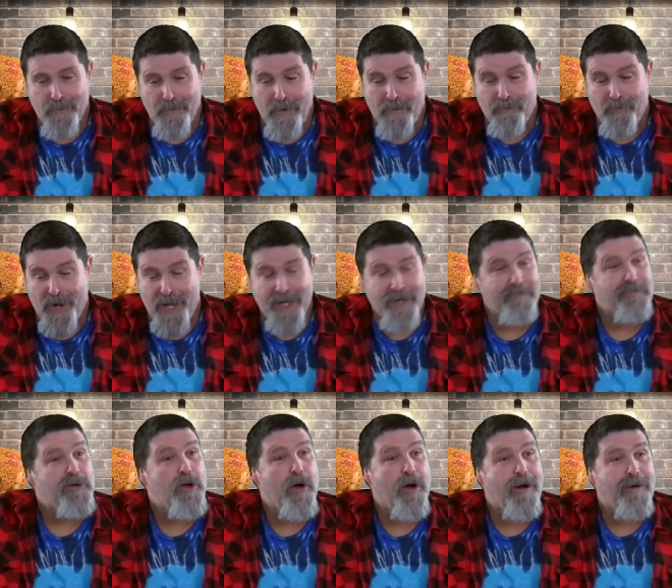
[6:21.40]
brand
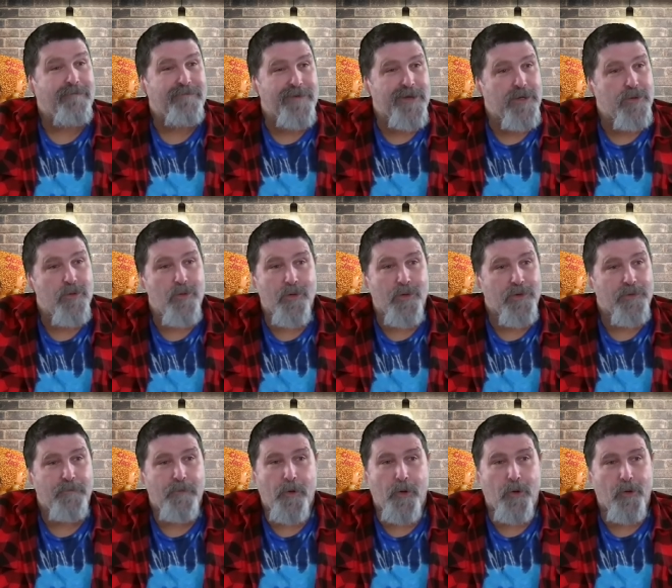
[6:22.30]
of coffee,
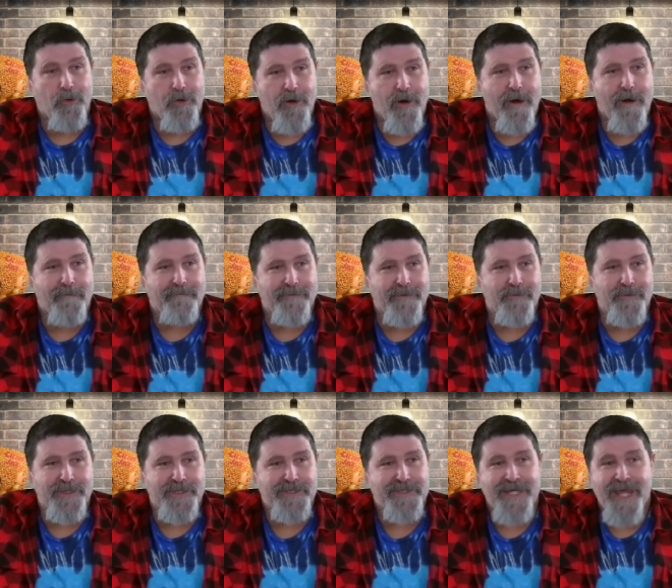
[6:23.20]
North Pole Coffee,
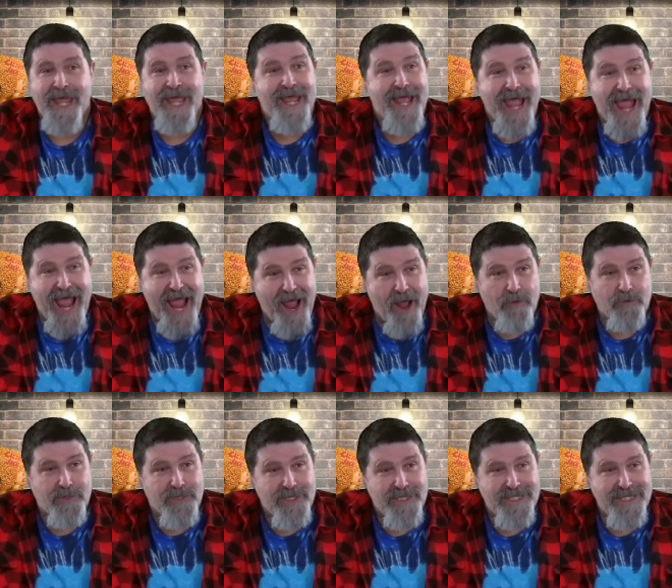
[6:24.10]
which is
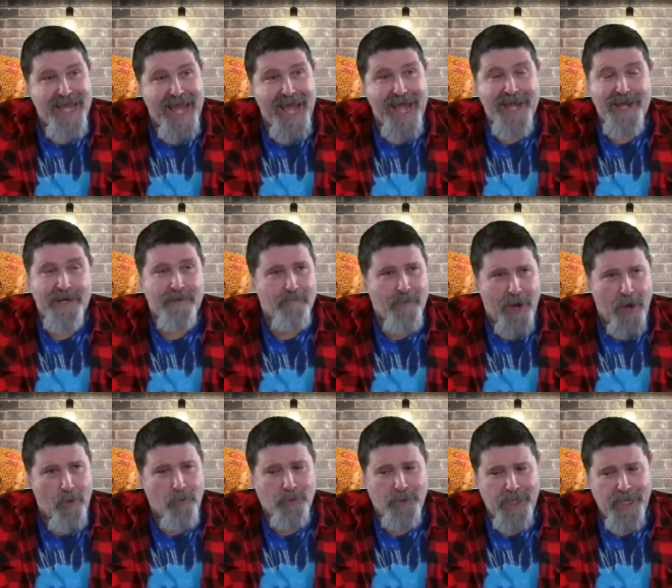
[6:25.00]
outstanding. My
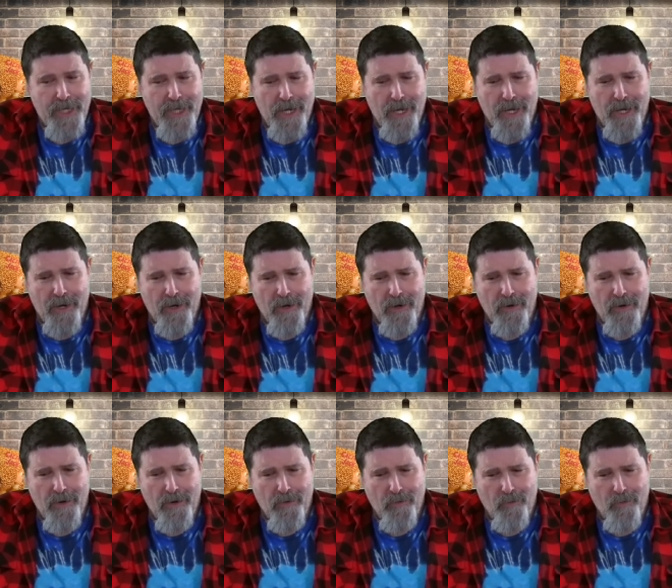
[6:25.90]
only
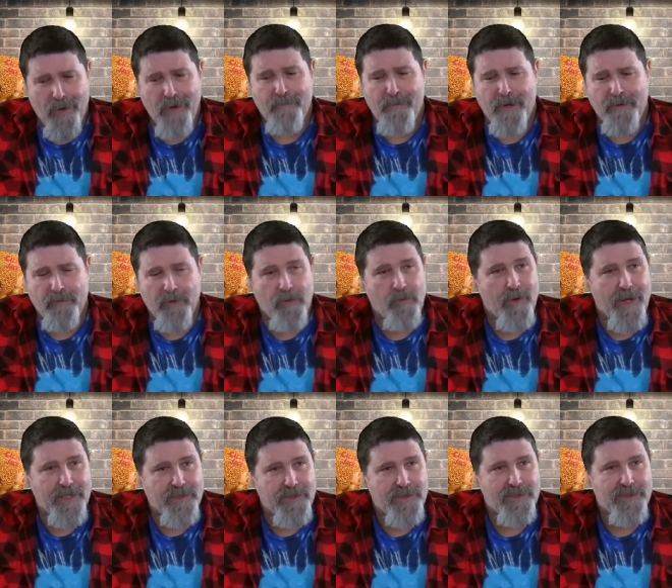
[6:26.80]
uh, one of my
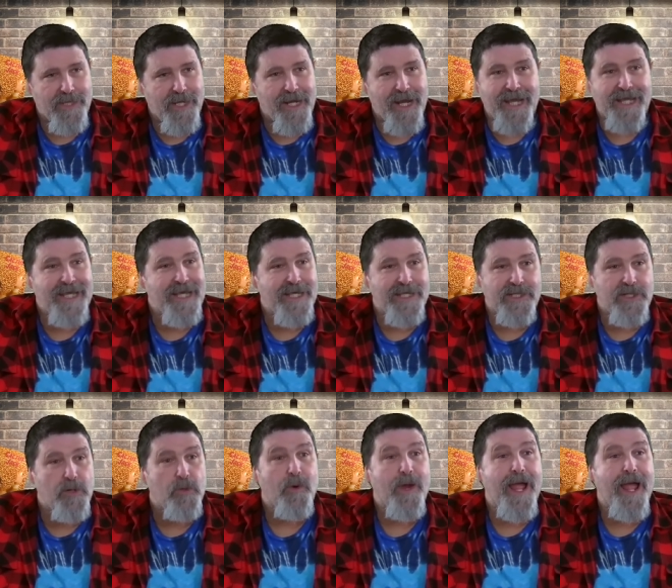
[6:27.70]
regrets is that I didn't
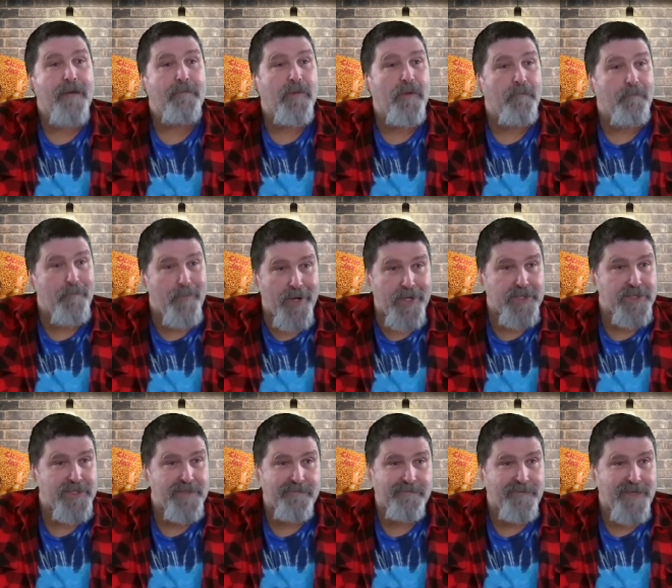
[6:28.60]
grab a
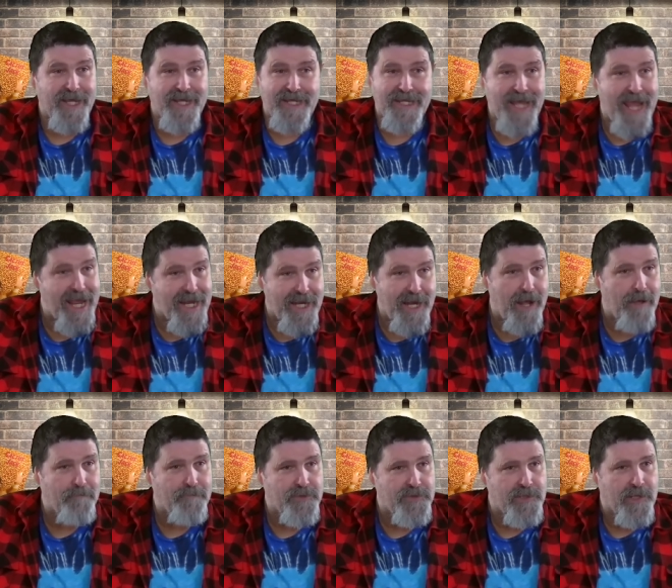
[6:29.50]
bunch of like K
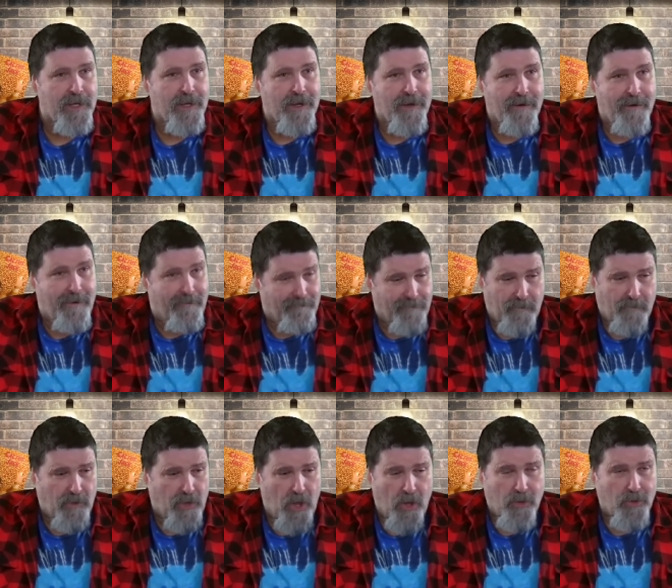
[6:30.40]
cups right. from
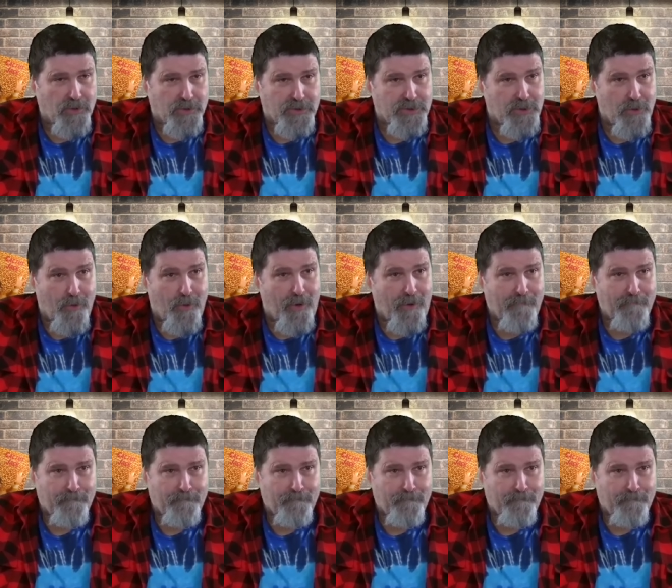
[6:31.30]
a local store.